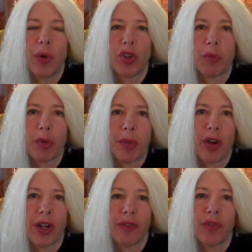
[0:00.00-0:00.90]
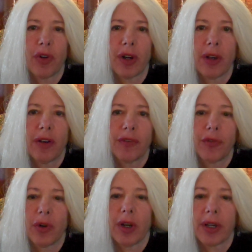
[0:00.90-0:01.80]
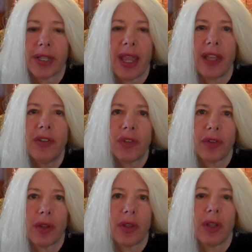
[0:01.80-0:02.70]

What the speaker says: when you're preparing for a case,